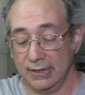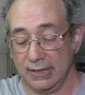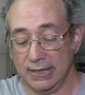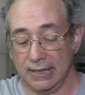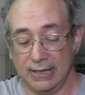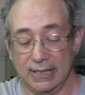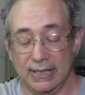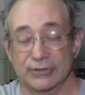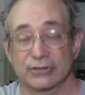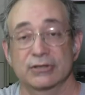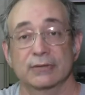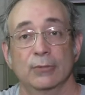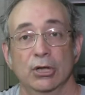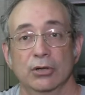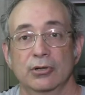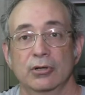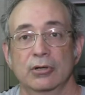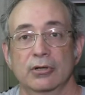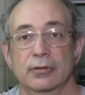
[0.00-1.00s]
and has some
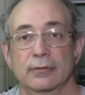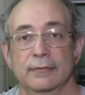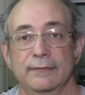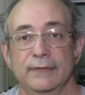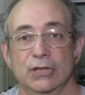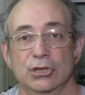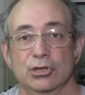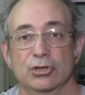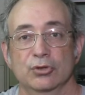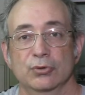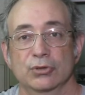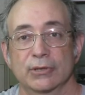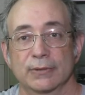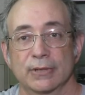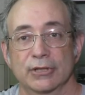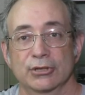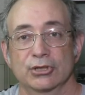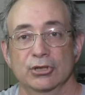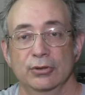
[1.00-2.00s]
other features, which I'm
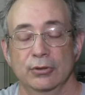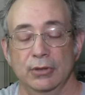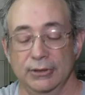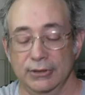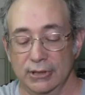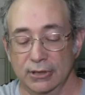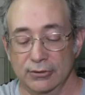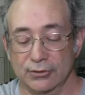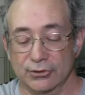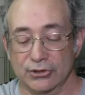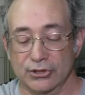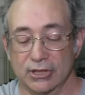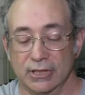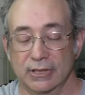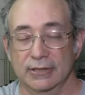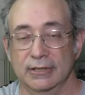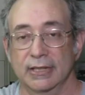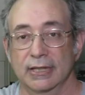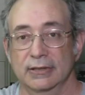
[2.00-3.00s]
going to show you on the other
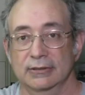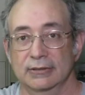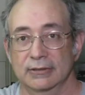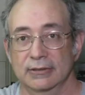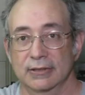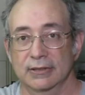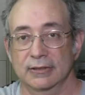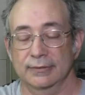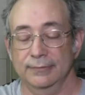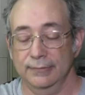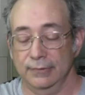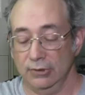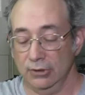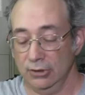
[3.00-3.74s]
side, that